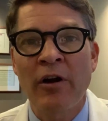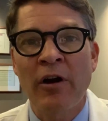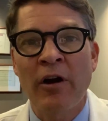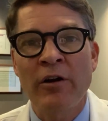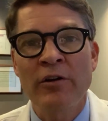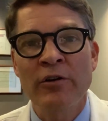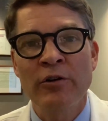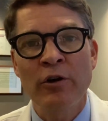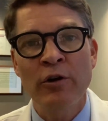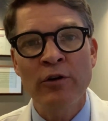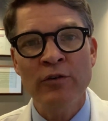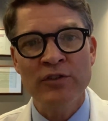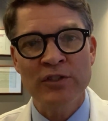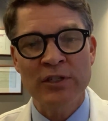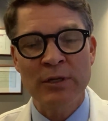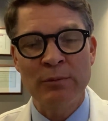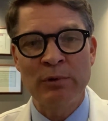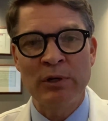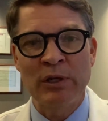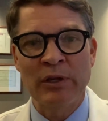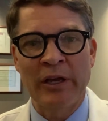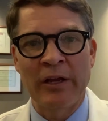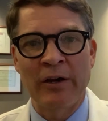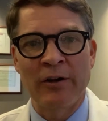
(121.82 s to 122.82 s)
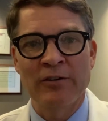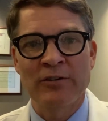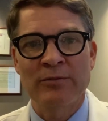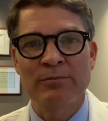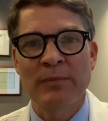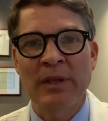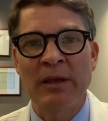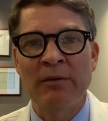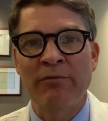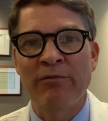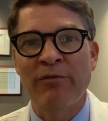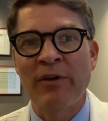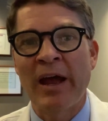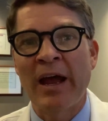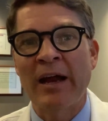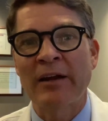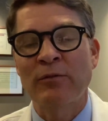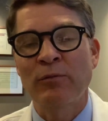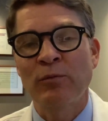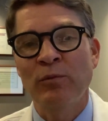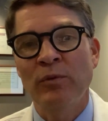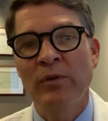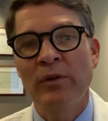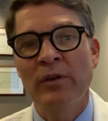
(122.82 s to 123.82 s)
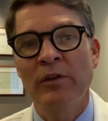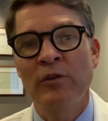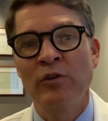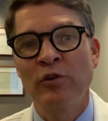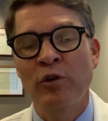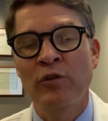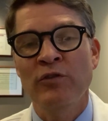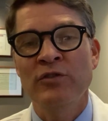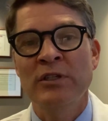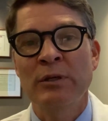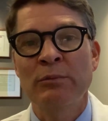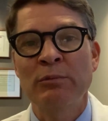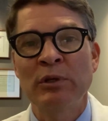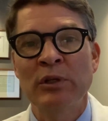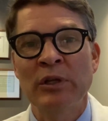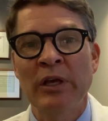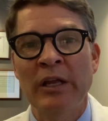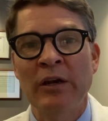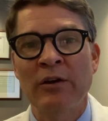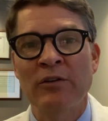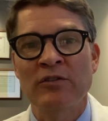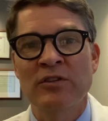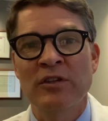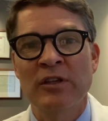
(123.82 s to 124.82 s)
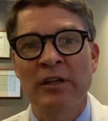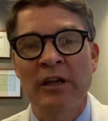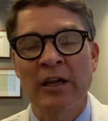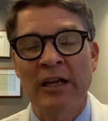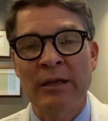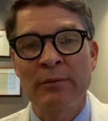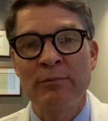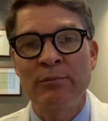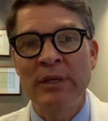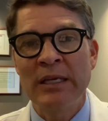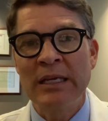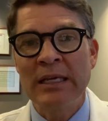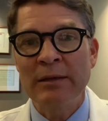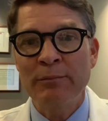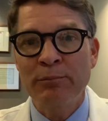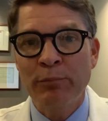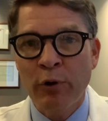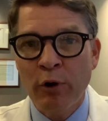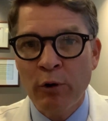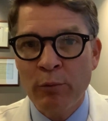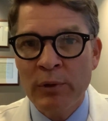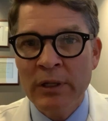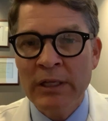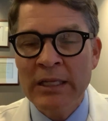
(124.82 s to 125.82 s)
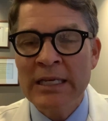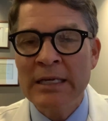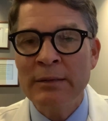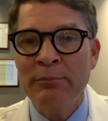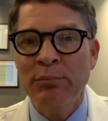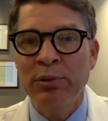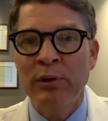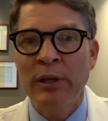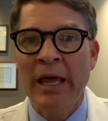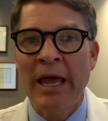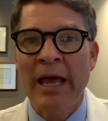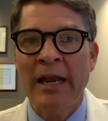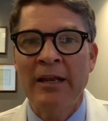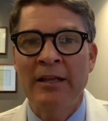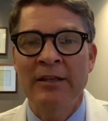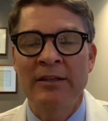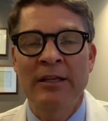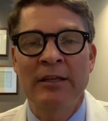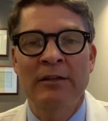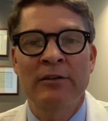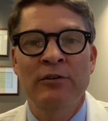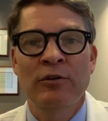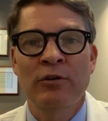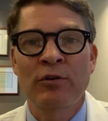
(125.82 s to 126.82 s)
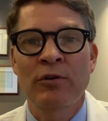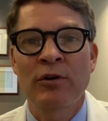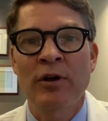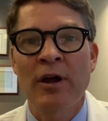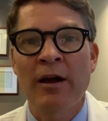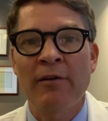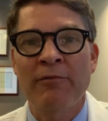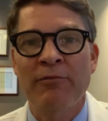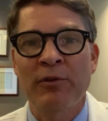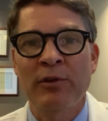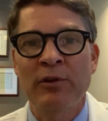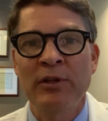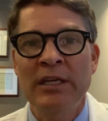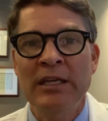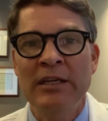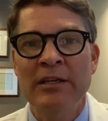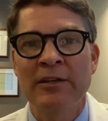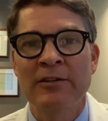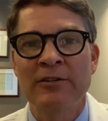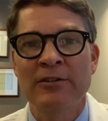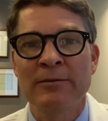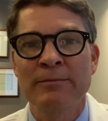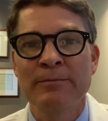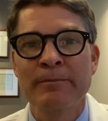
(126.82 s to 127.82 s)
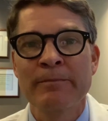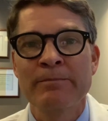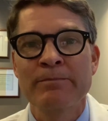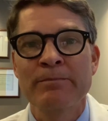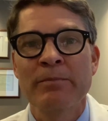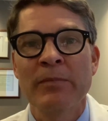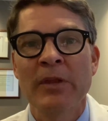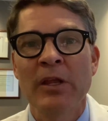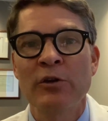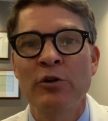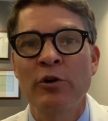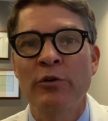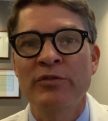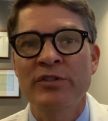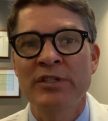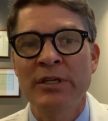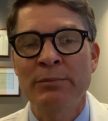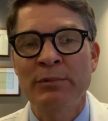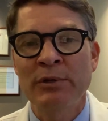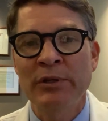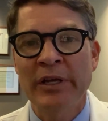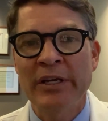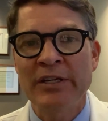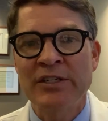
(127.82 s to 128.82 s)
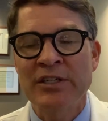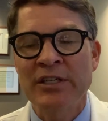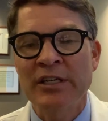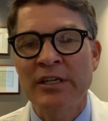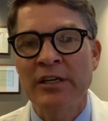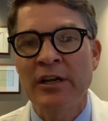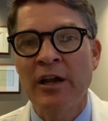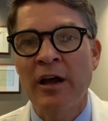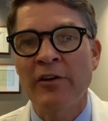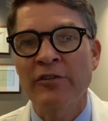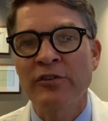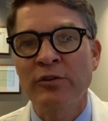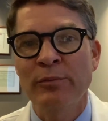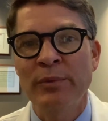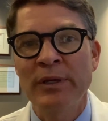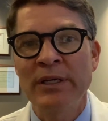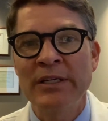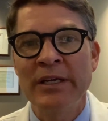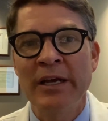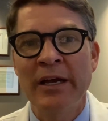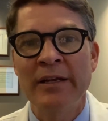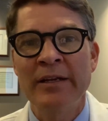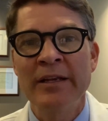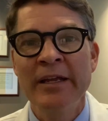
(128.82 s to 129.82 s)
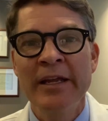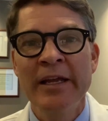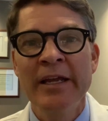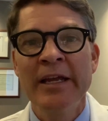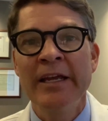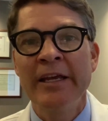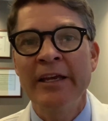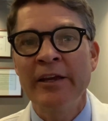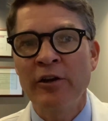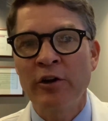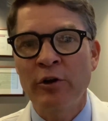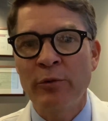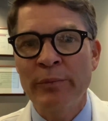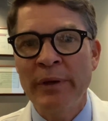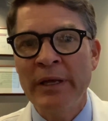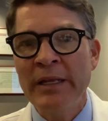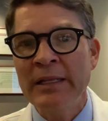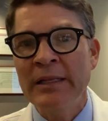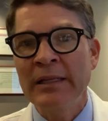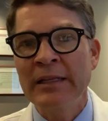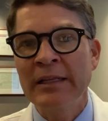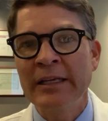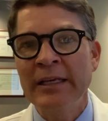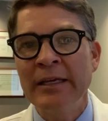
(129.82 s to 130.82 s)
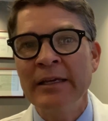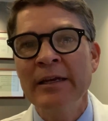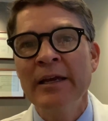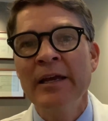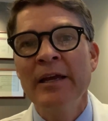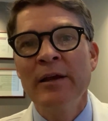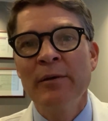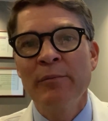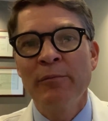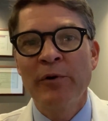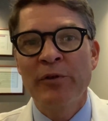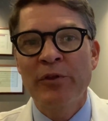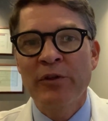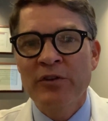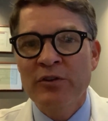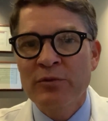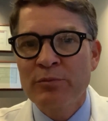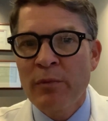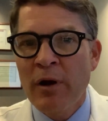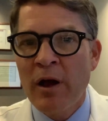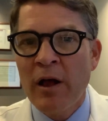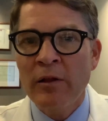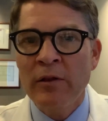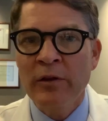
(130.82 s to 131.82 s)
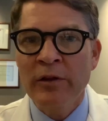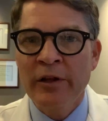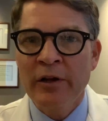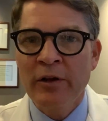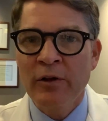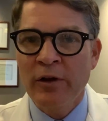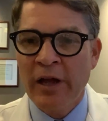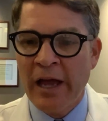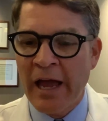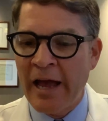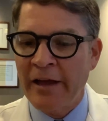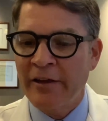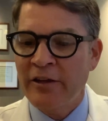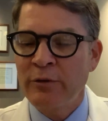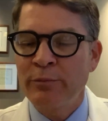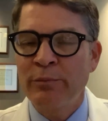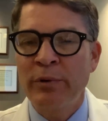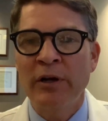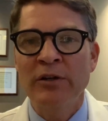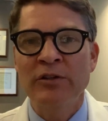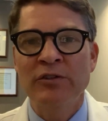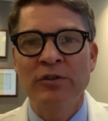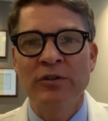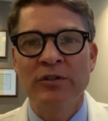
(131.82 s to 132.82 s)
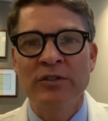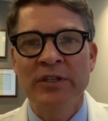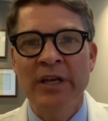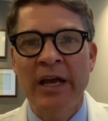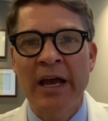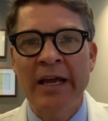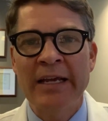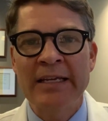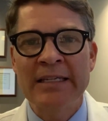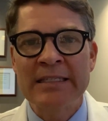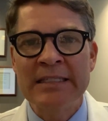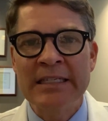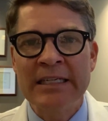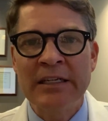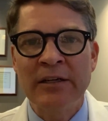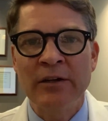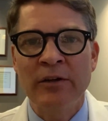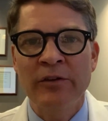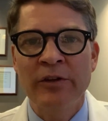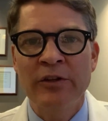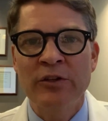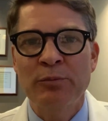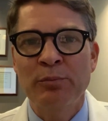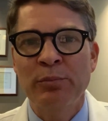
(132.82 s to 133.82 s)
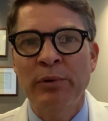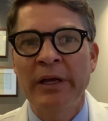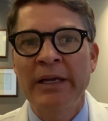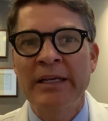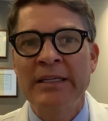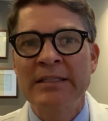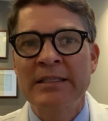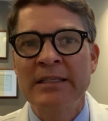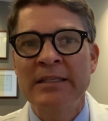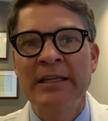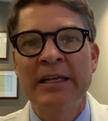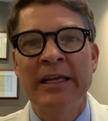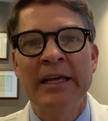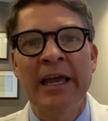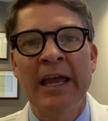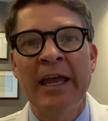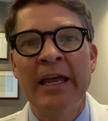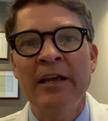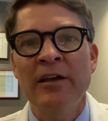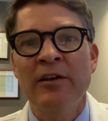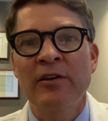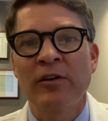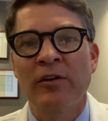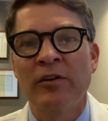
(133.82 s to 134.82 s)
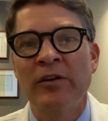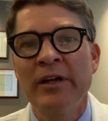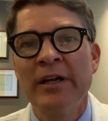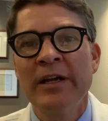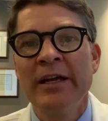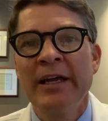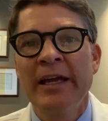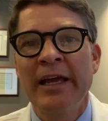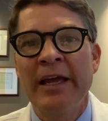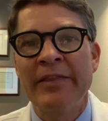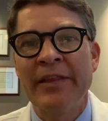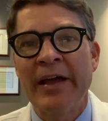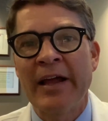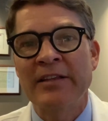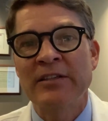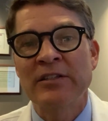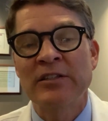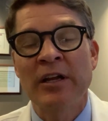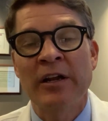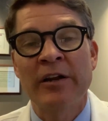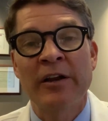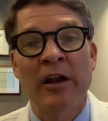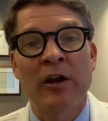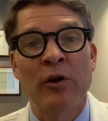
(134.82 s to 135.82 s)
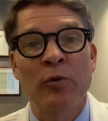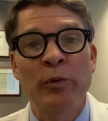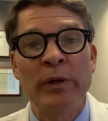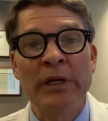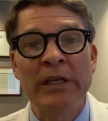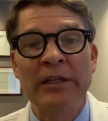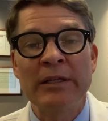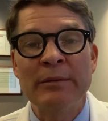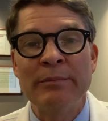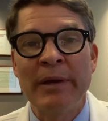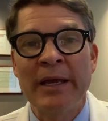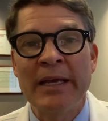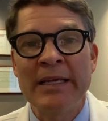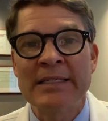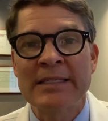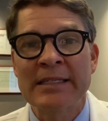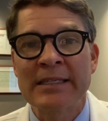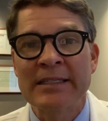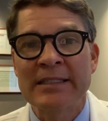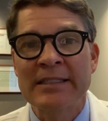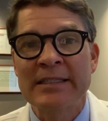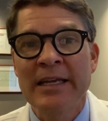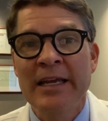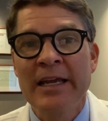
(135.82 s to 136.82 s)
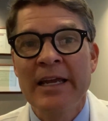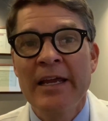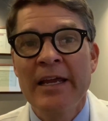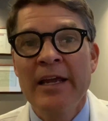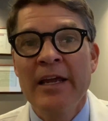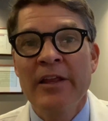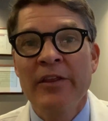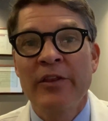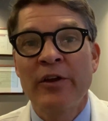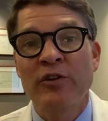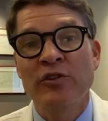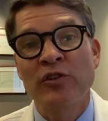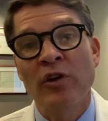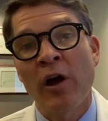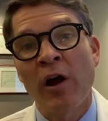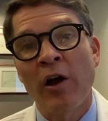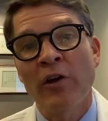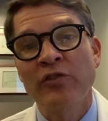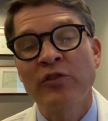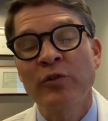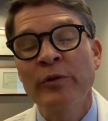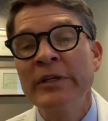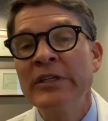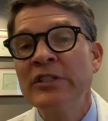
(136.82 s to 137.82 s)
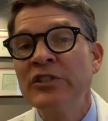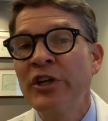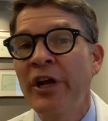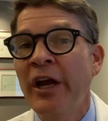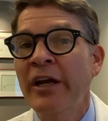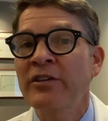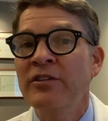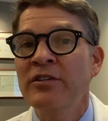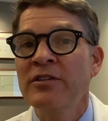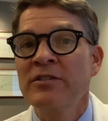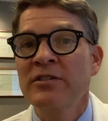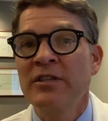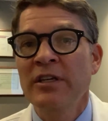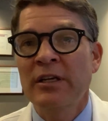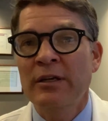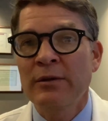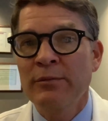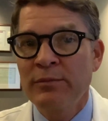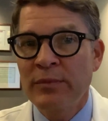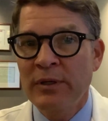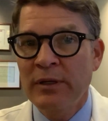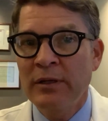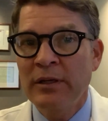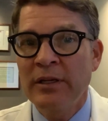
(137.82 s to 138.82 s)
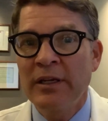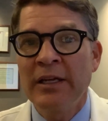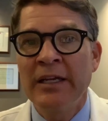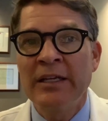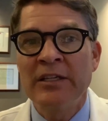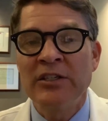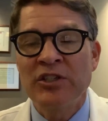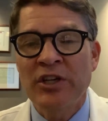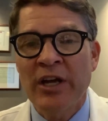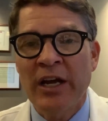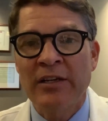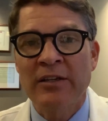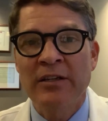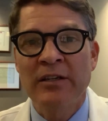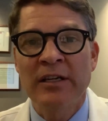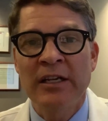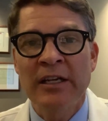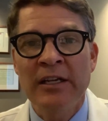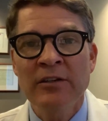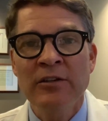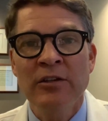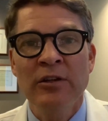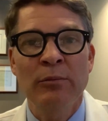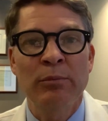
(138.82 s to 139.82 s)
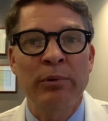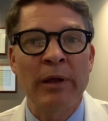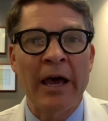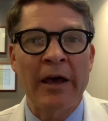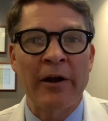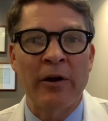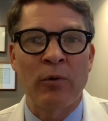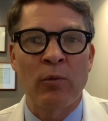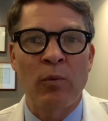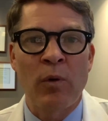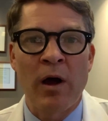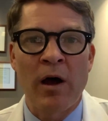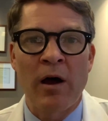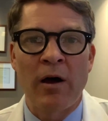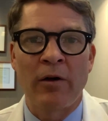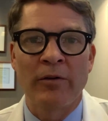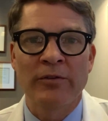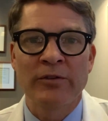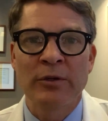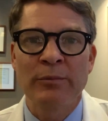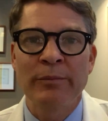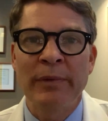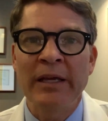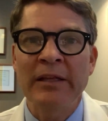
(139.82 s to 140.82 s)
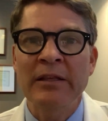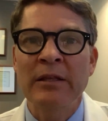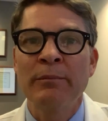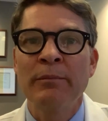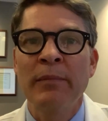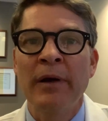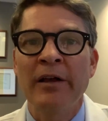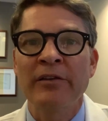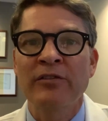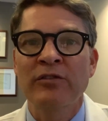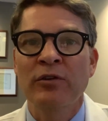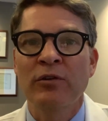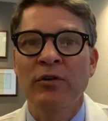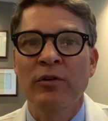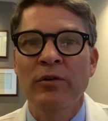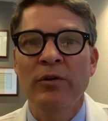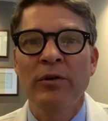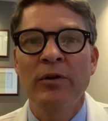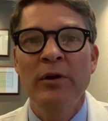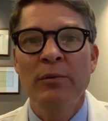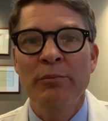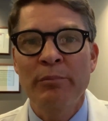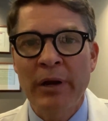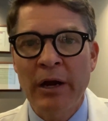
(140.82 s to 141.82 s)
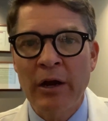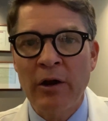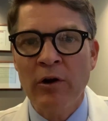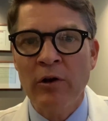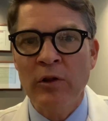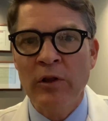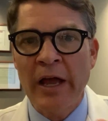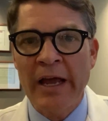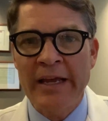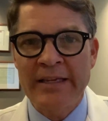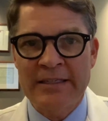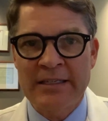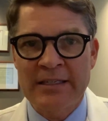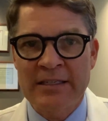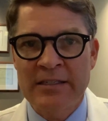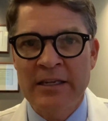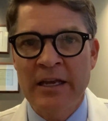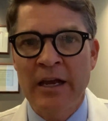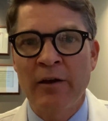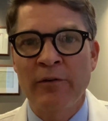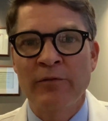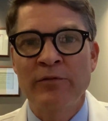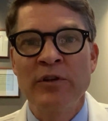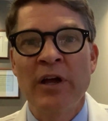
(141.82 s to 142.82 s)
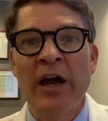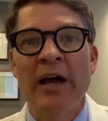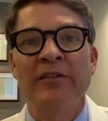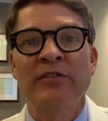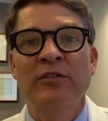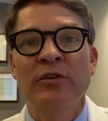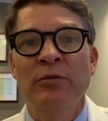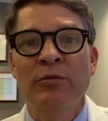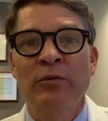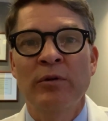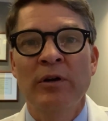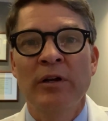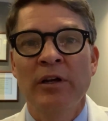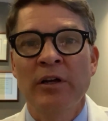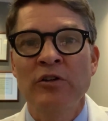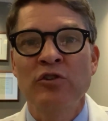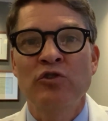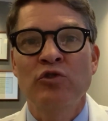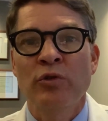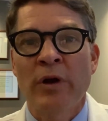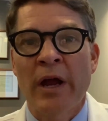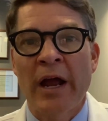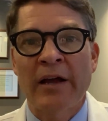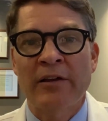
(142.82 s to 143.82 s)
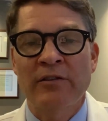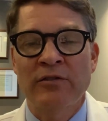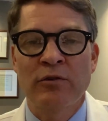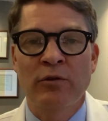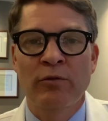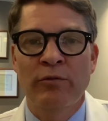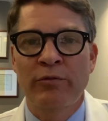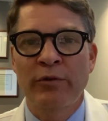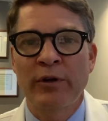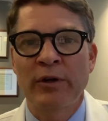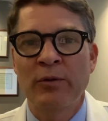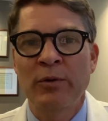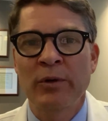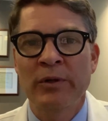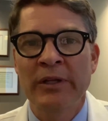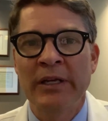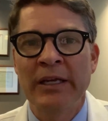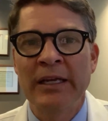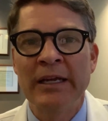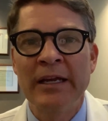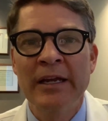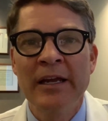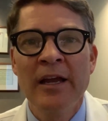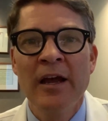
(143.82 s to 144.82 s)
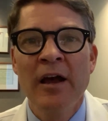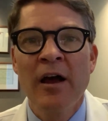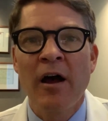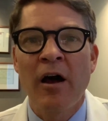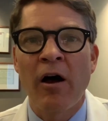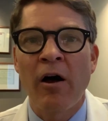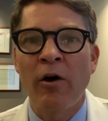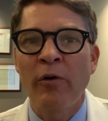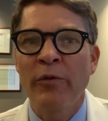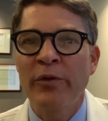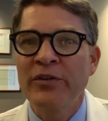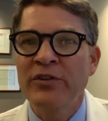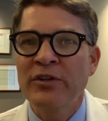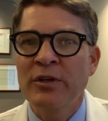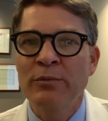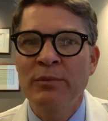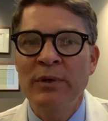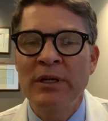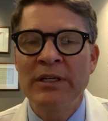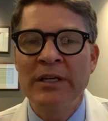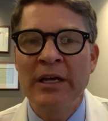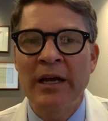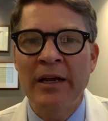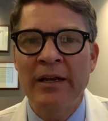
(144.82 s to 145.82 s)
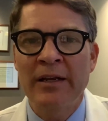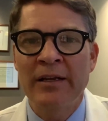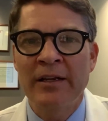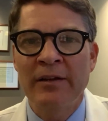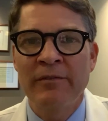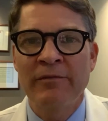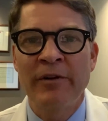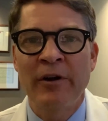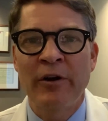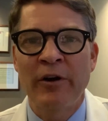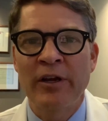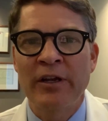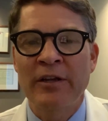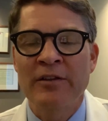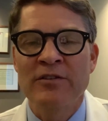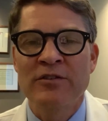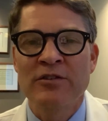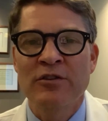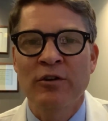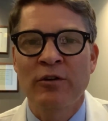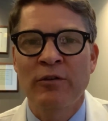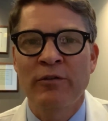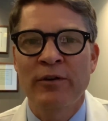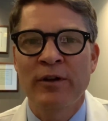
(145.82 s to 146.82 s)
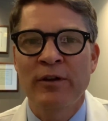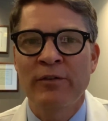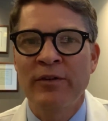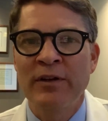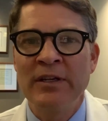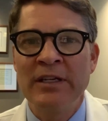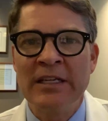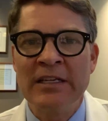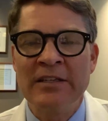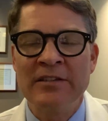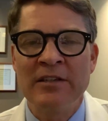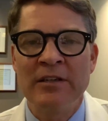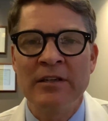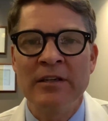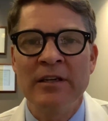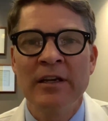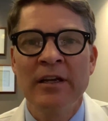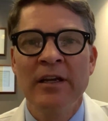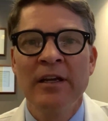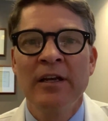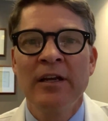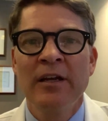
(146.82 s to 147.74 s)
are nerve stimulators. In fact, nerve stimulators that can be permanently implanted that turn off the leakage. Nerve stimulation can also be done intermittently with a small little acupuncture-sized needle that's placed in the ankle, and that's done on a weekly basis. There's also injections that can be injected into the bladder wall to make the muscle paralyze itself not to contract so frequently. All this can be done in a very conservative and easy